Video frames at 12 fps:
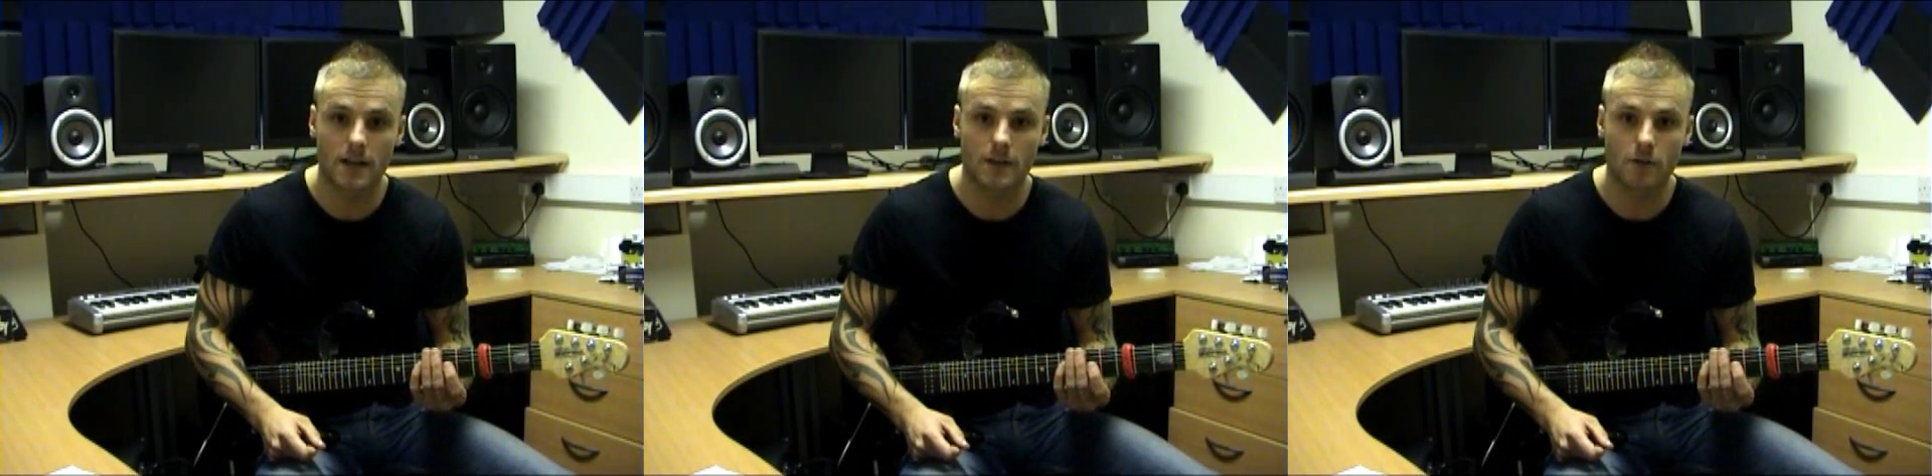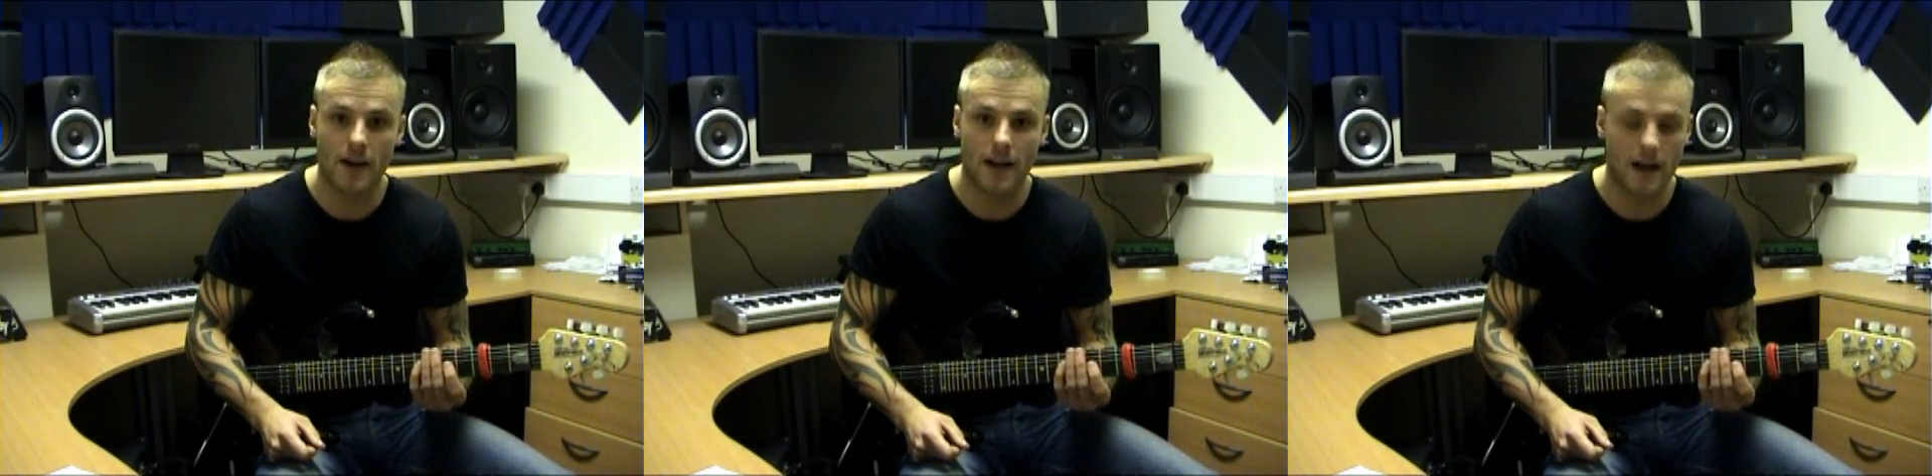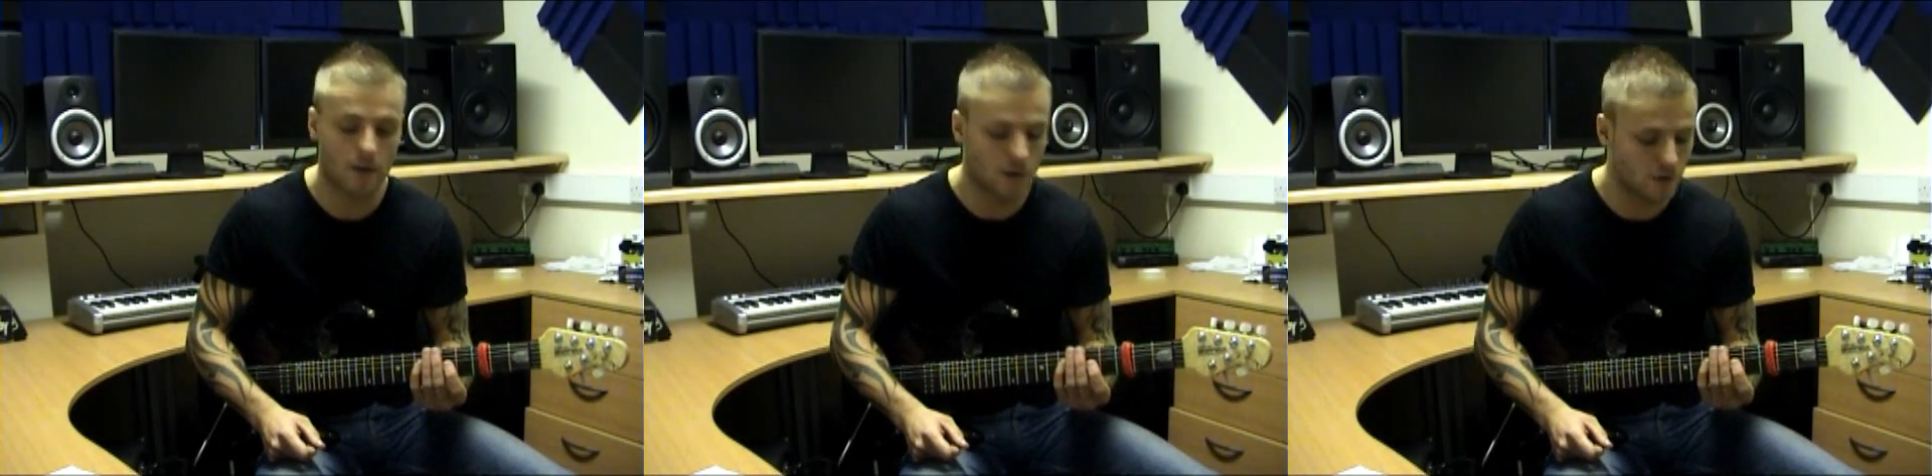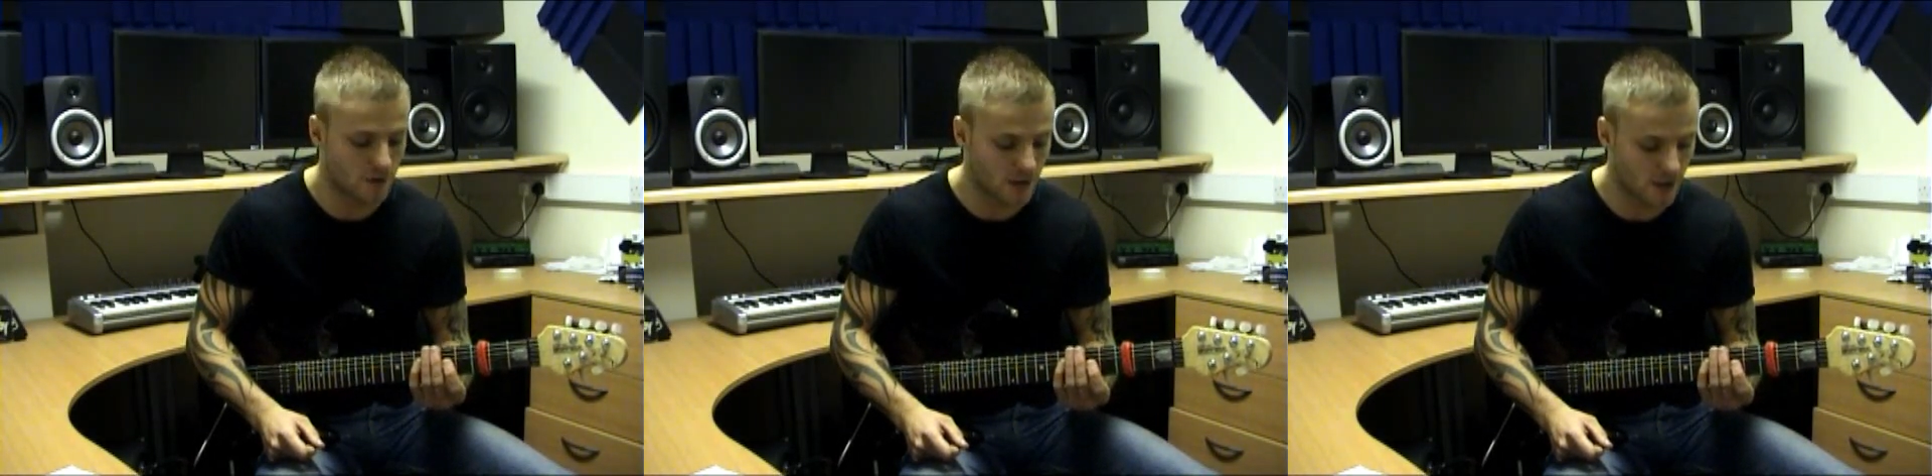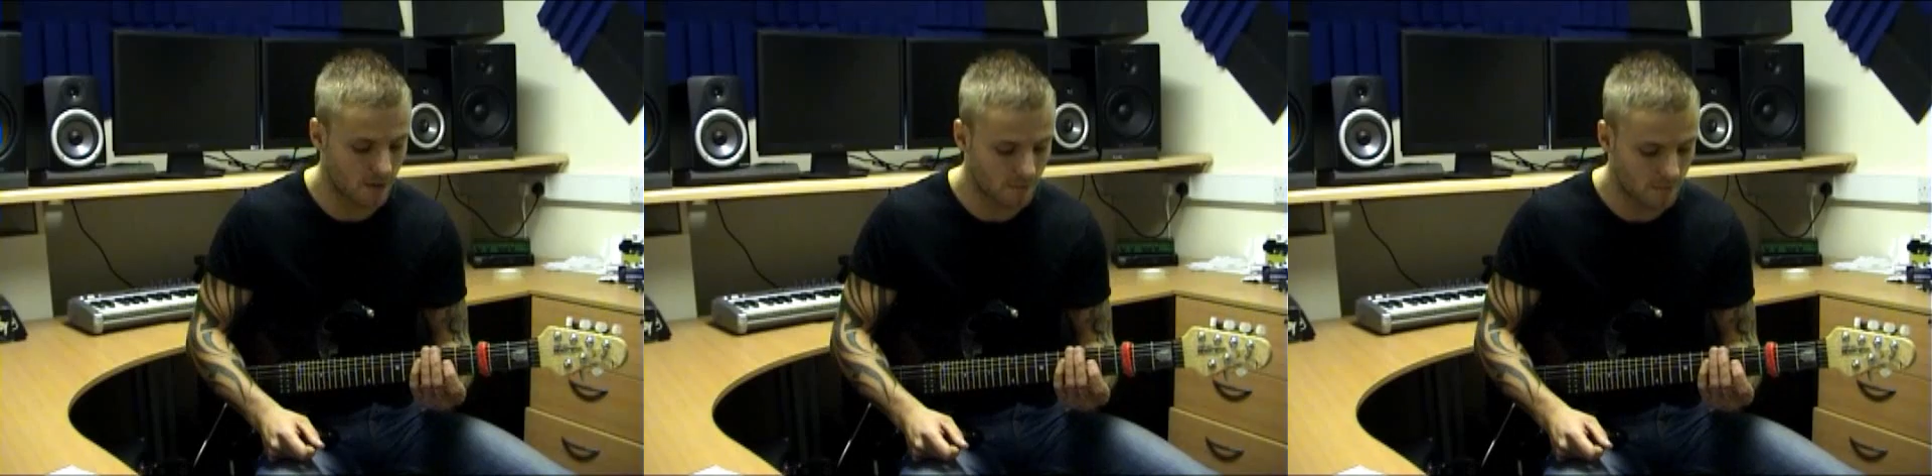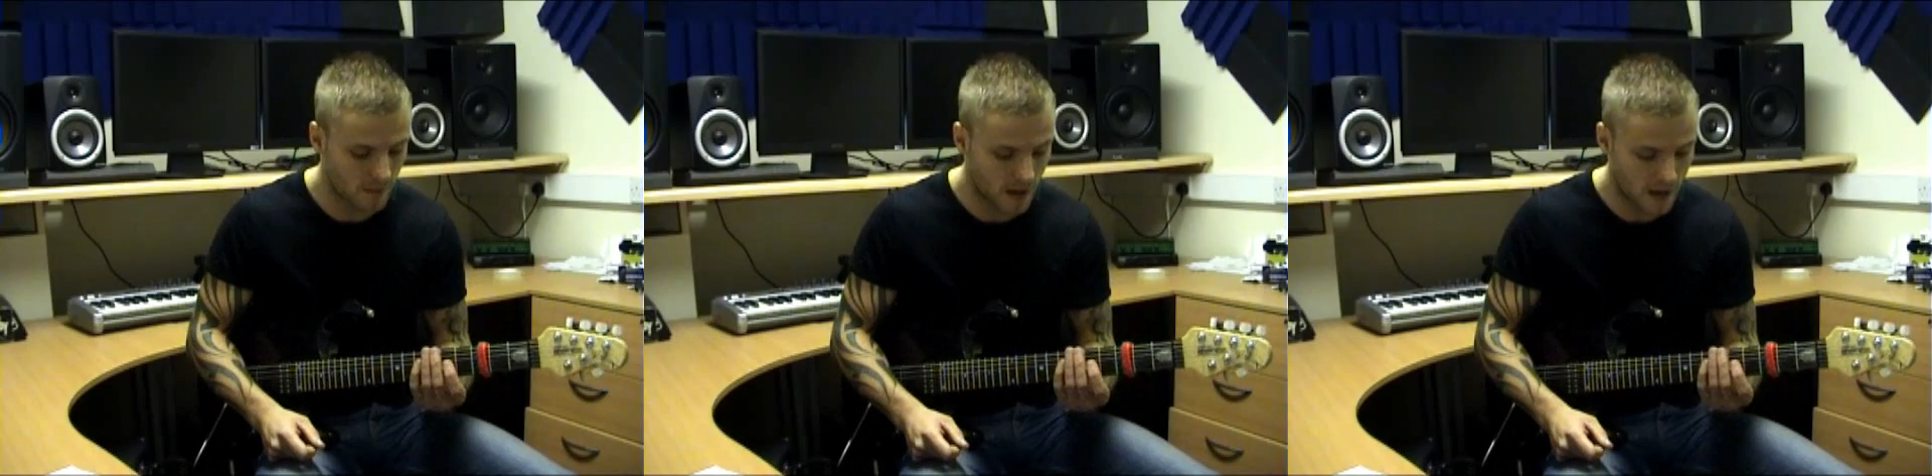Greg Howe using them,